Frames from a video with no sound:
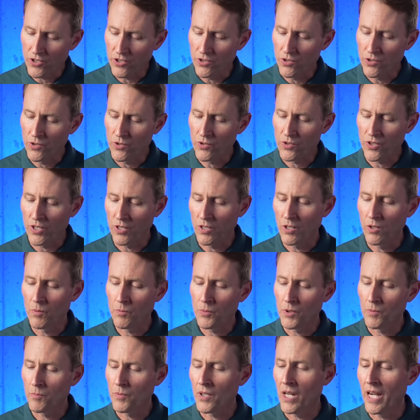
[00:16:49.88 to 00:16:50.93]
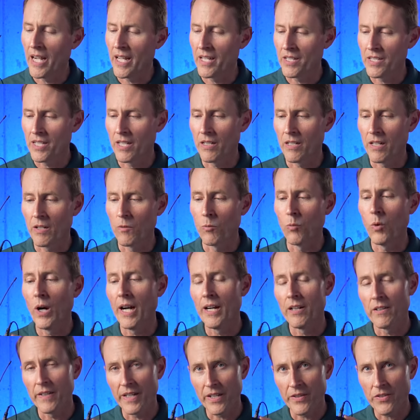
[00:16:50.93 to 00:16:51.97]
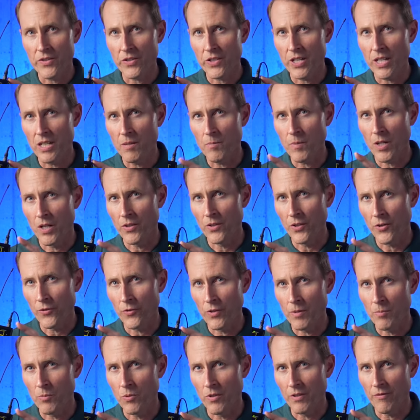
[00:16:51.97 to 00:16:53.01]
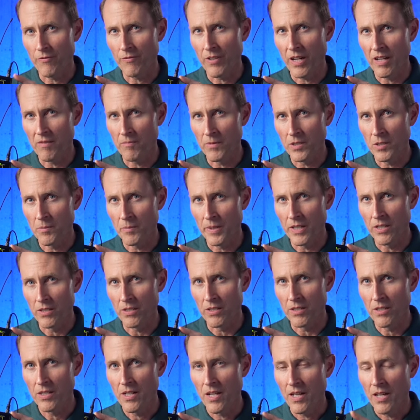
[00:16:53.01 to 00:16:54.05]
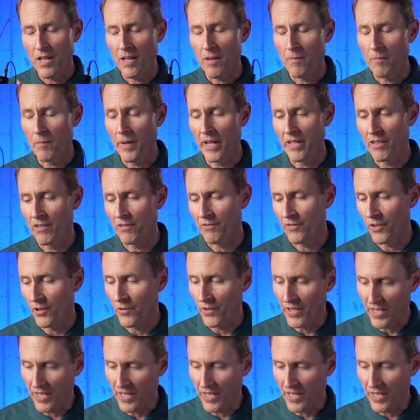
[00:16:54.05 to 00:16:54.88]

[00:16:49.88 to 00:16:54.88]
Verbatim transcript: use their own proprietary wiring scheme on the three point five millimeter microphone